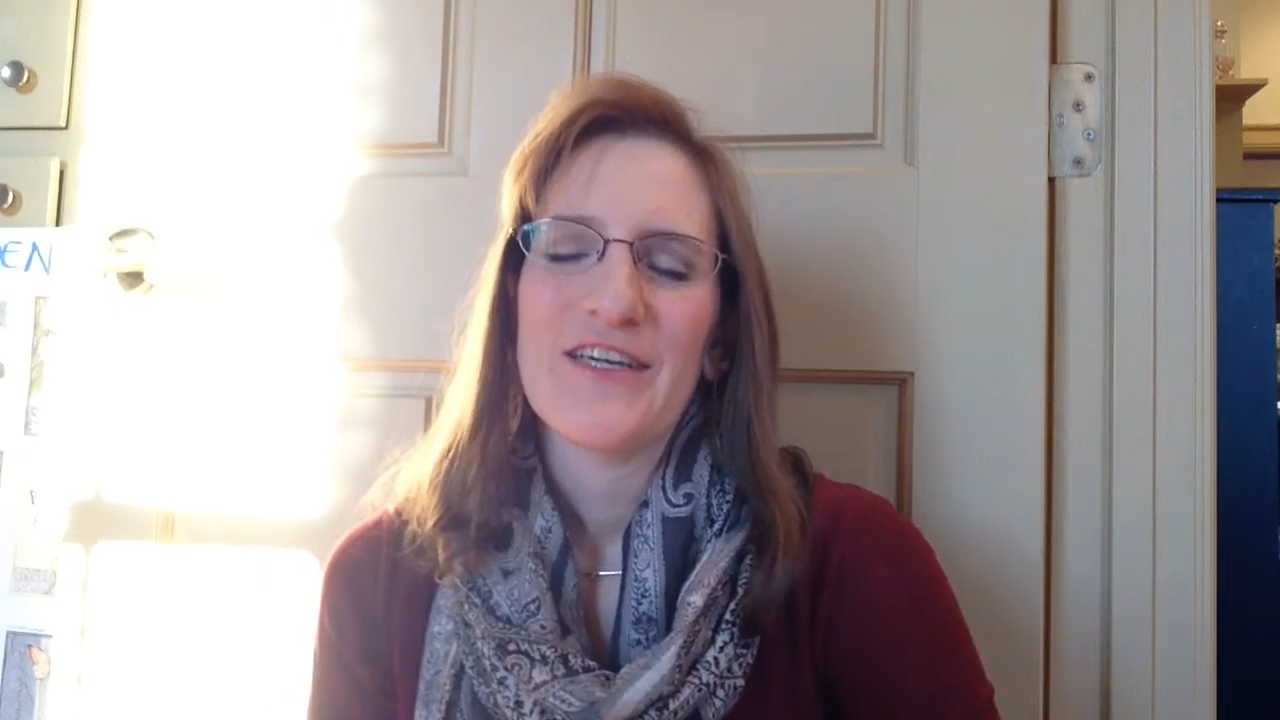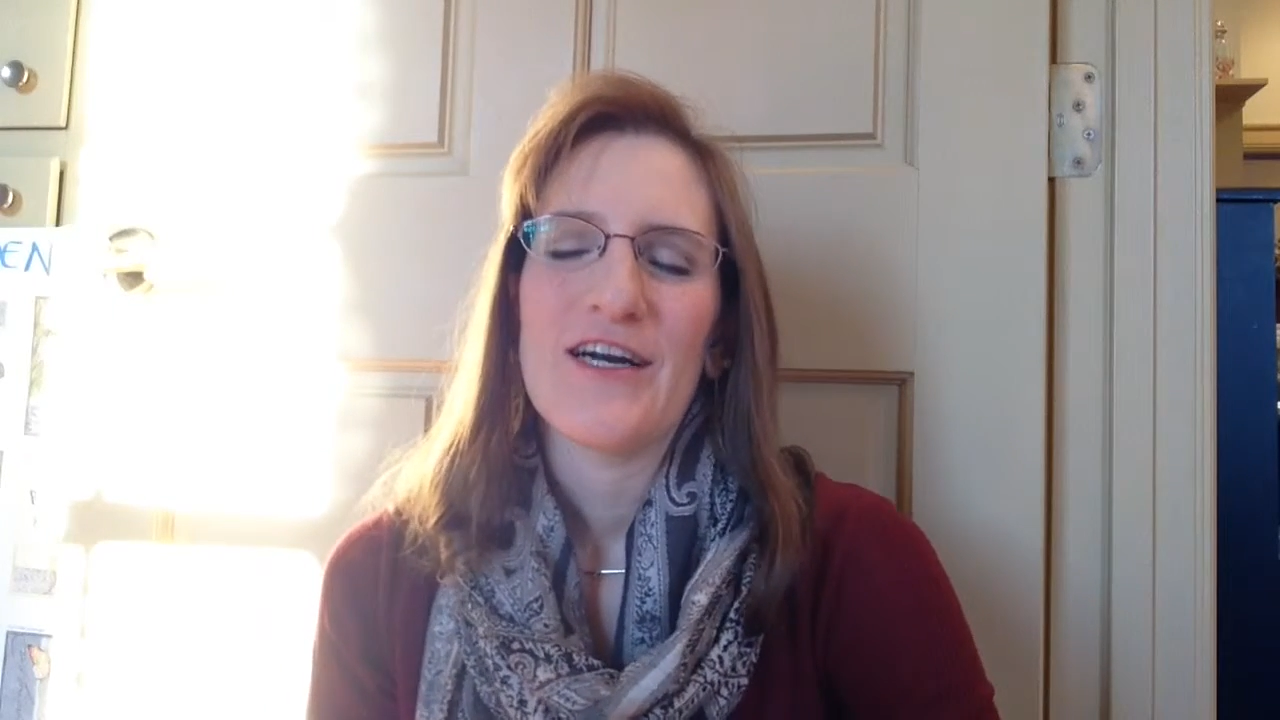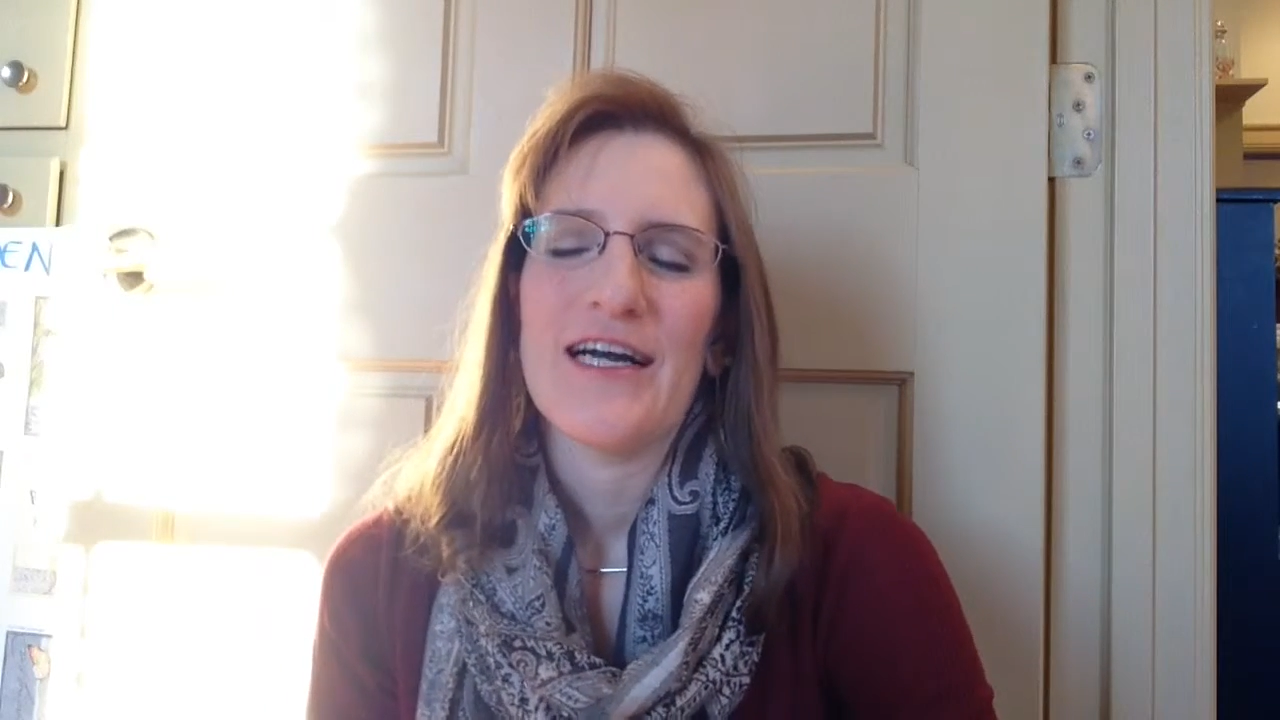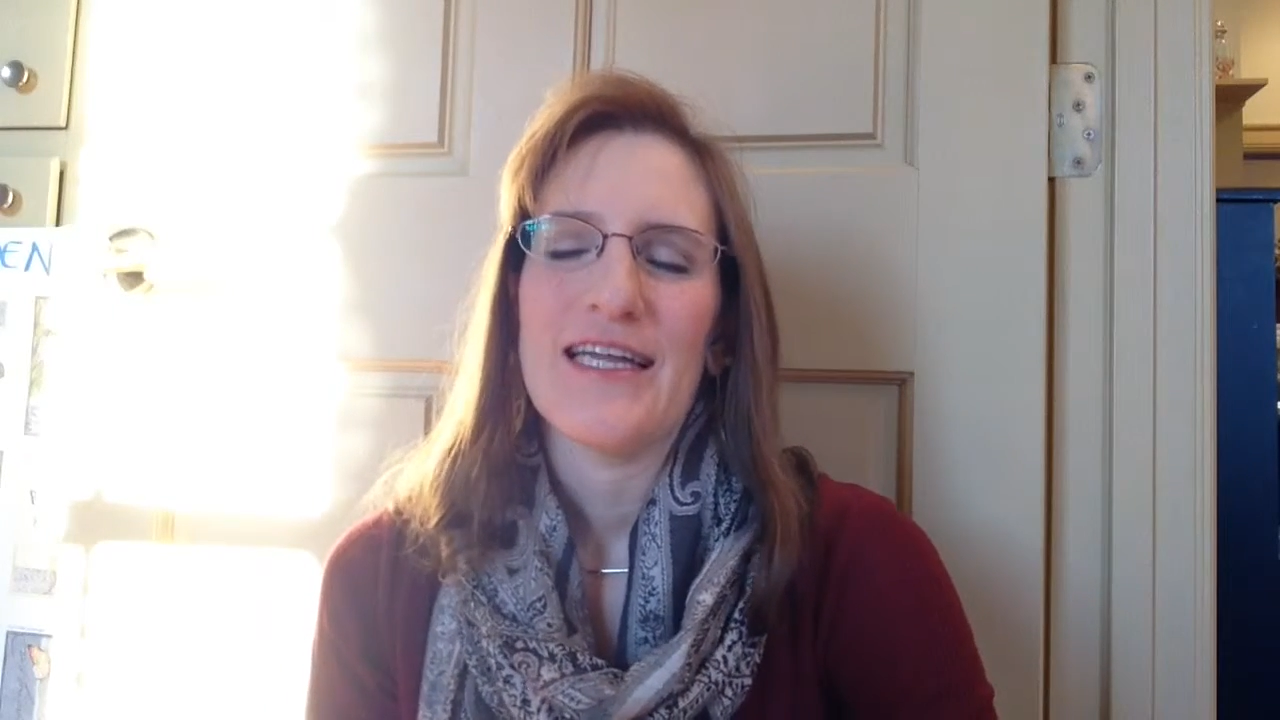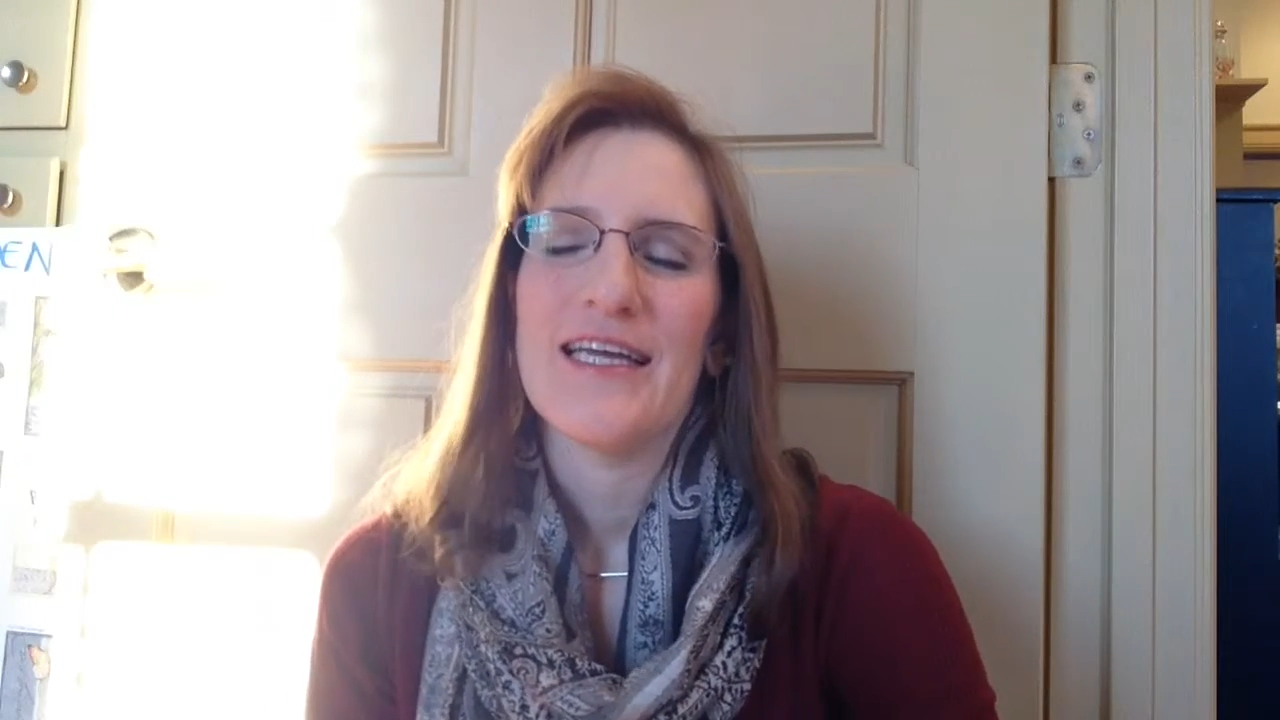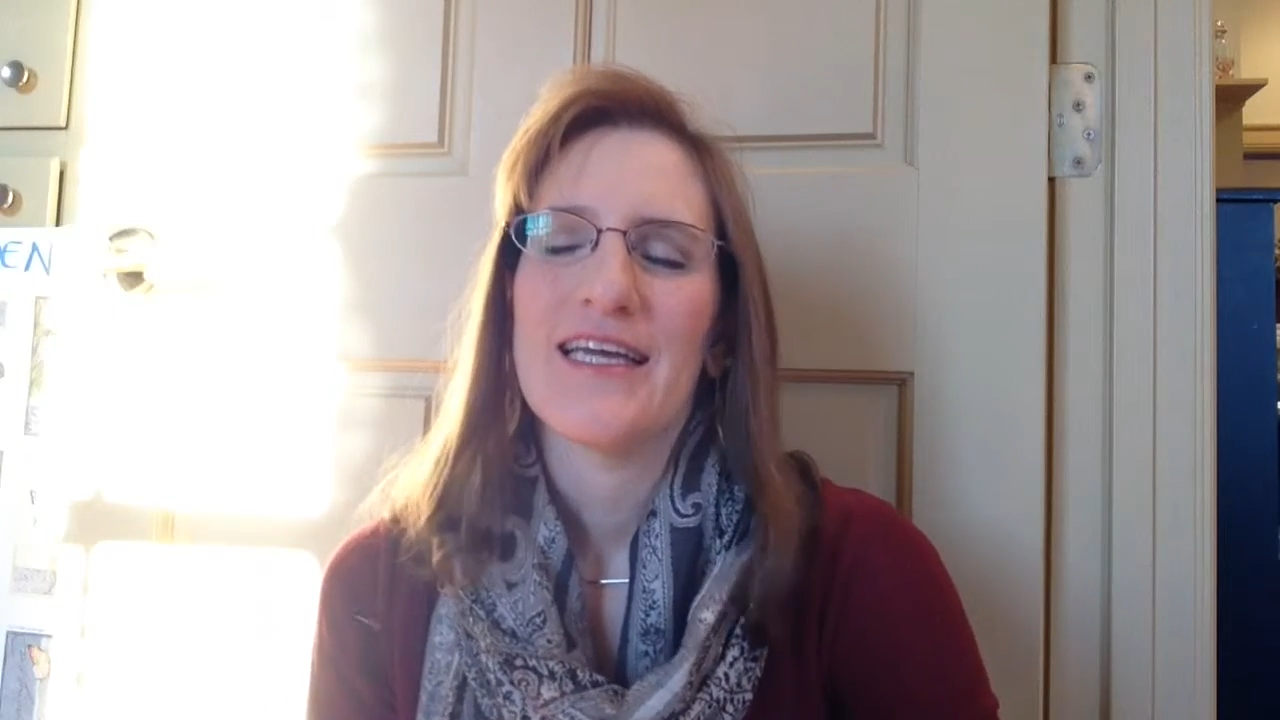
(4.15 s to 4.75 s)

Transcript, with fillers: God,